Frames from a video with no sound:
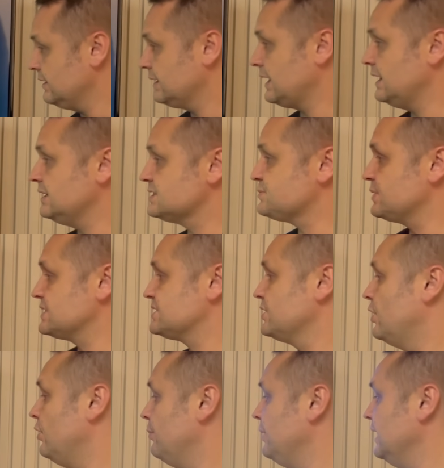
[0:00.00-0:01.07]
Yeah, let's press the
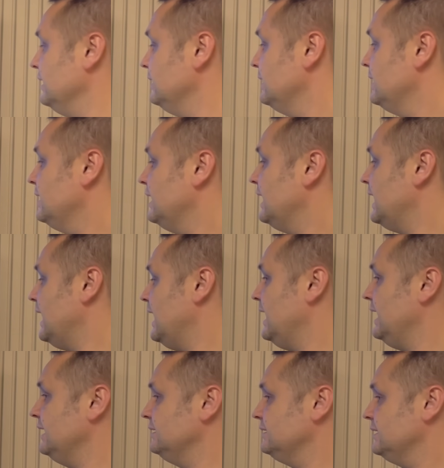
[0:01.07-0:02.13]
home button.
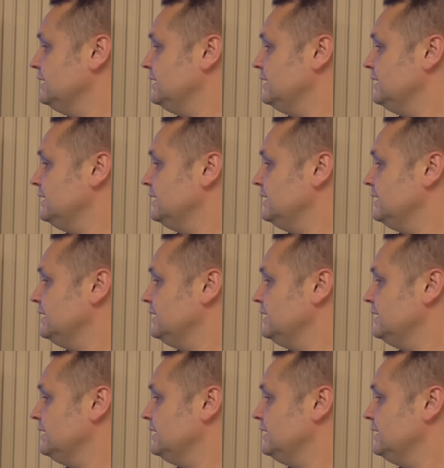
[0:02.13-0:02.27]
And